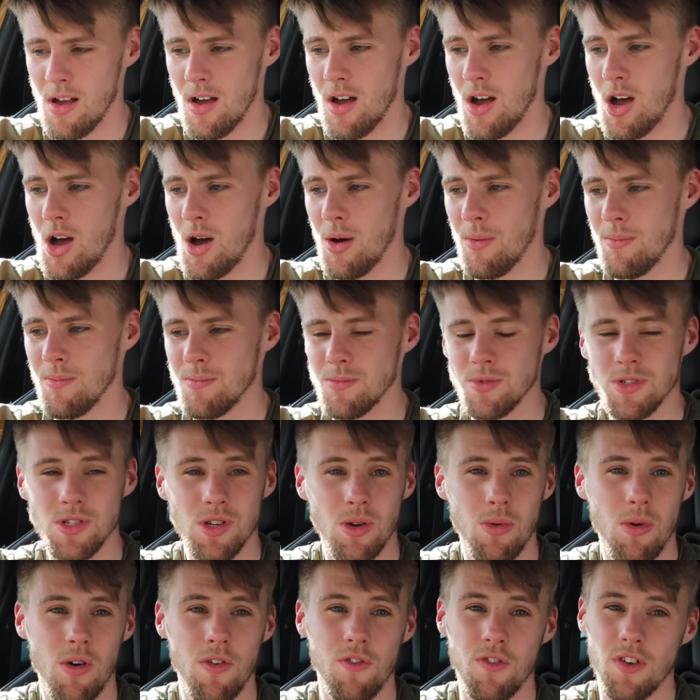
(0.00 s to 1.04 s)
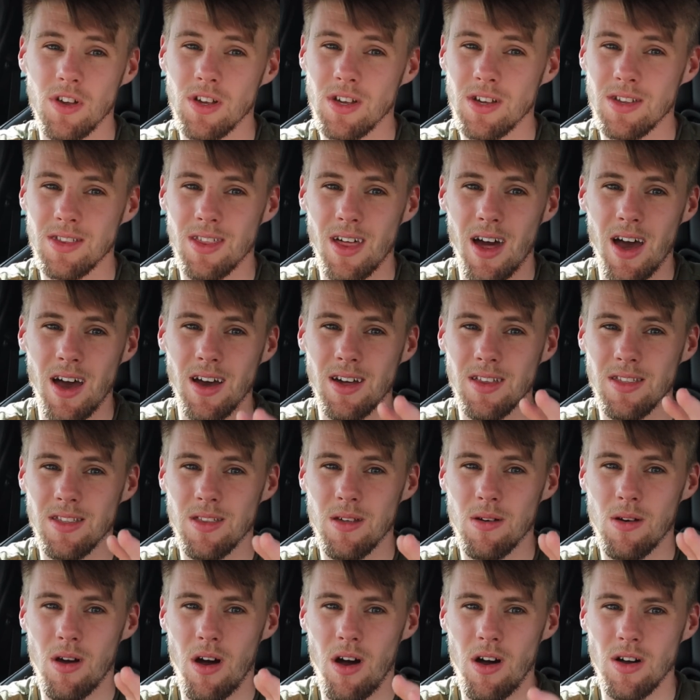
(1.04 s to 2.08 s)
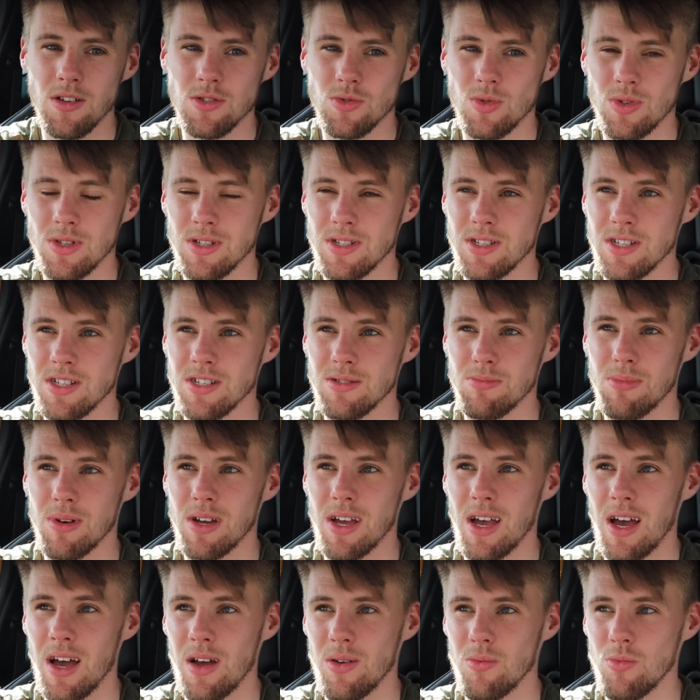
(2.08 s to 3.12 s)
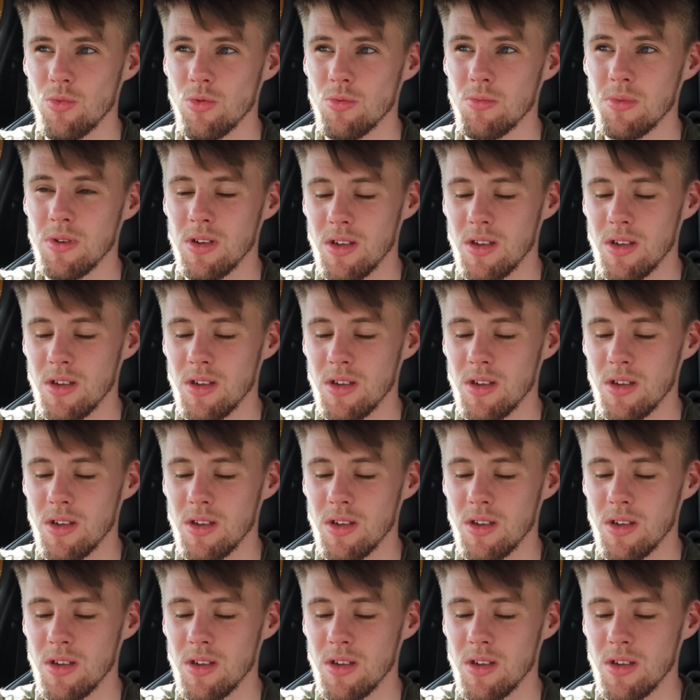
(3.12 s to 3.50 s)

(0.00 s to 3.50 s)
So I think that and the R26 Megane would